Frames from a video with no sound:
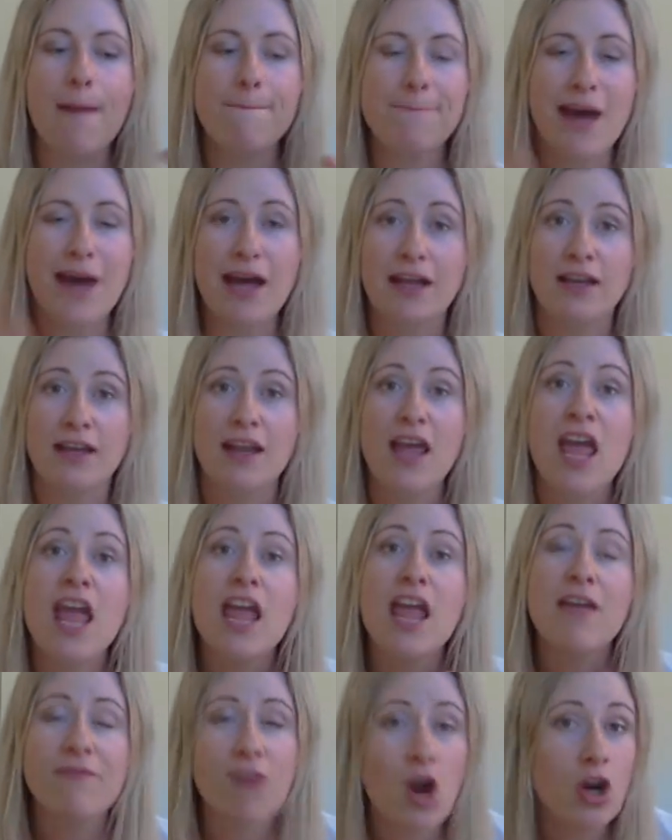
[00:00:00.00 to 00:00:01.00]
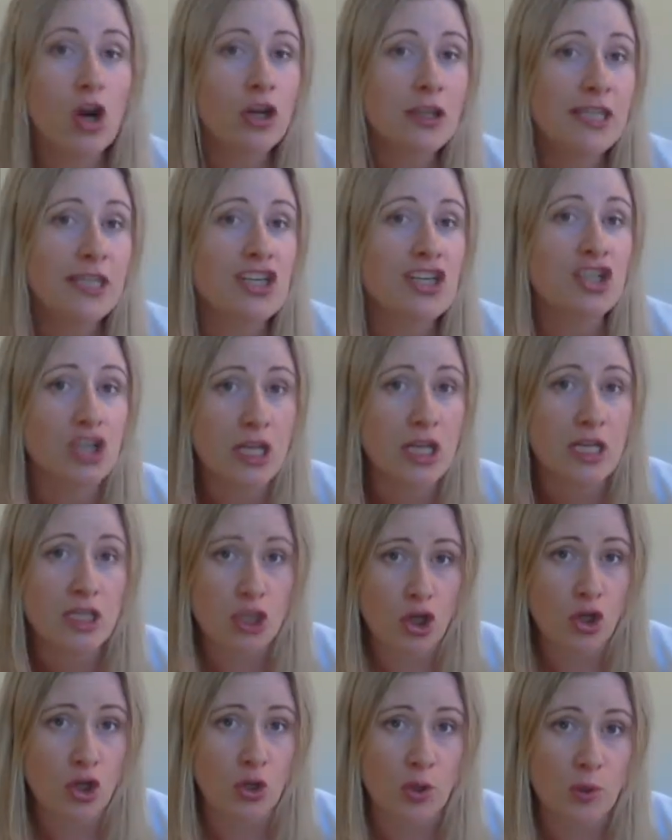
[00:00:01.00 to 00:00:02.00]
But if only she
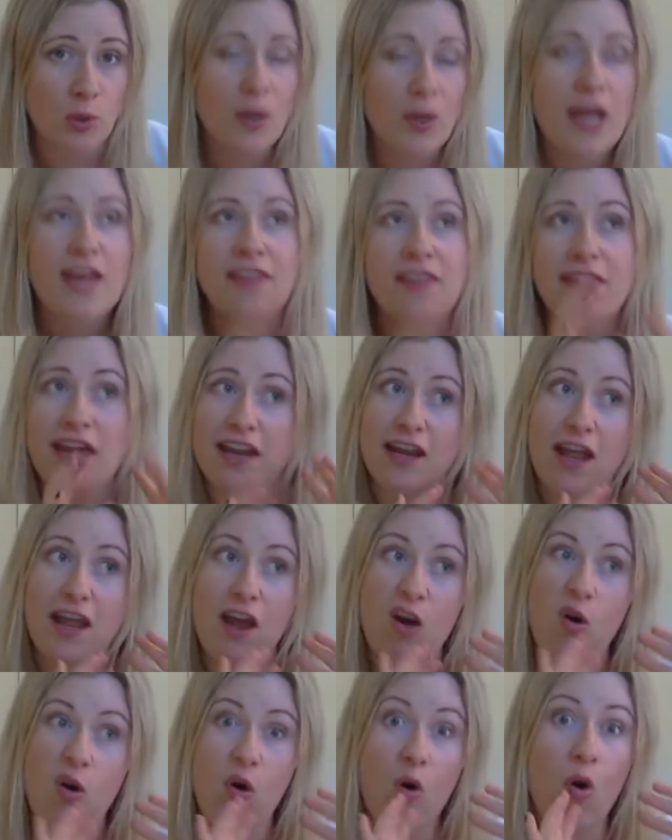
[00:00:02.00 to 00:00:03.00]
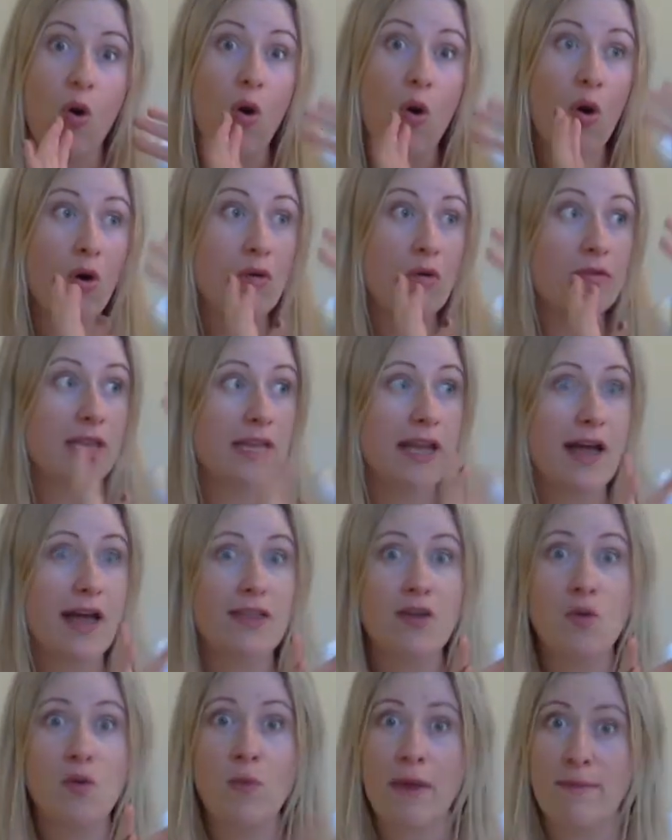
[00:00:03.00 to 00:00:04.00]
knew that all the
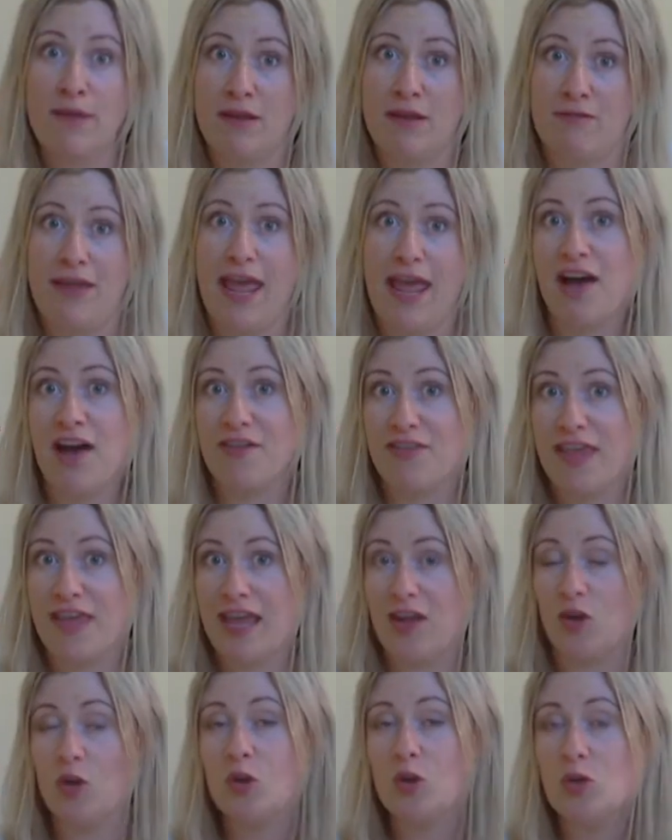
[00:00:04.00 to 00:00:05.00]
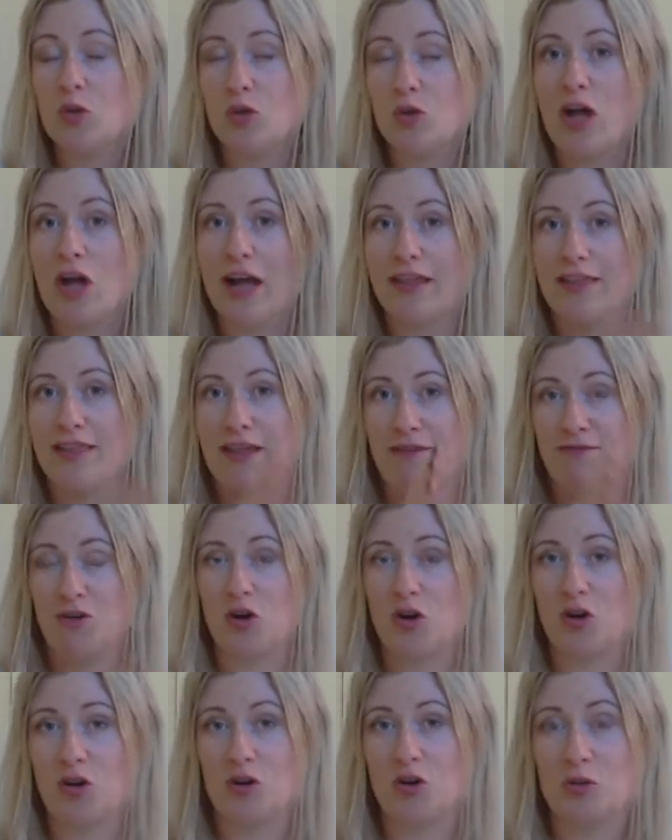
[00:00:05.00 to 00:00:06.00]
other women out there who look like they've
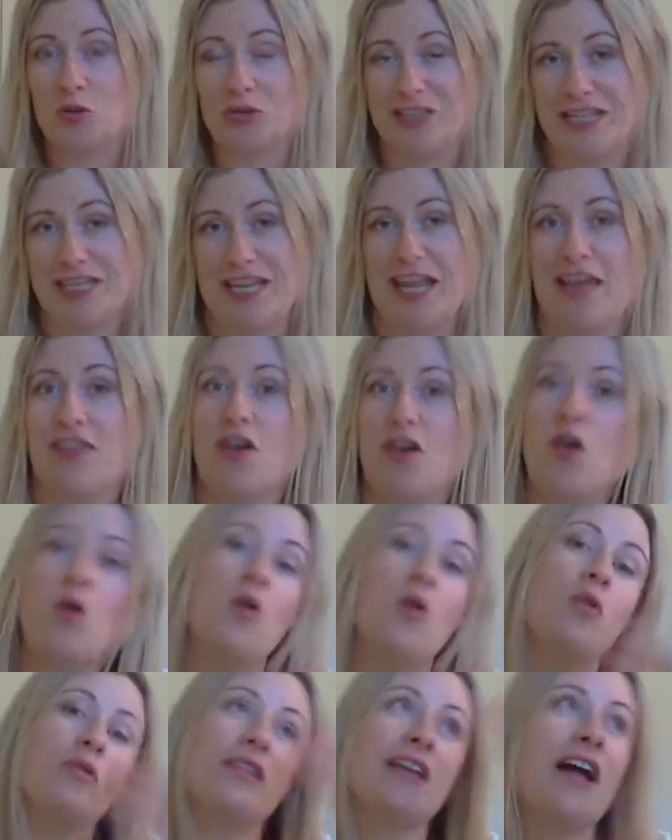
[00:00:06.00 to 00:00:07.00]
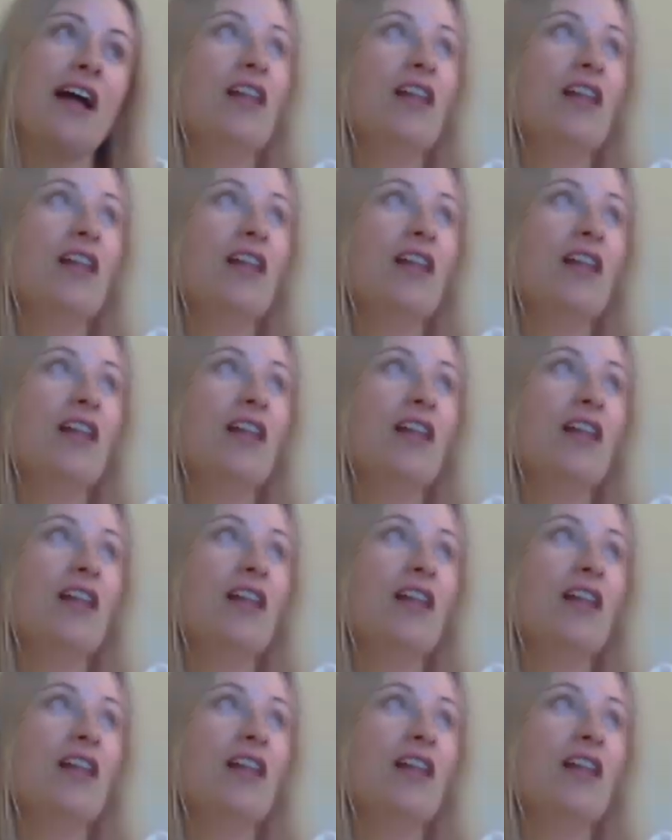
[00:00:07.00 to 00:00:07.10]
got it all together, all the